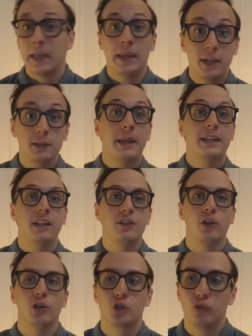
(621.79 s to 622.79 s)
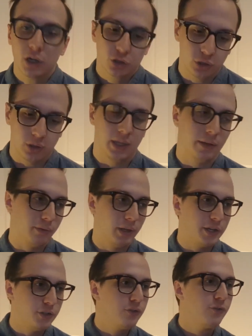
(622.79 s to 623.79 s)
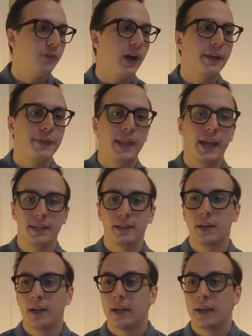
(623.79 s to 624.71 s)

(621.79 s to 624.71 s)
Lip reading: It does make sense on a structural level. I do find that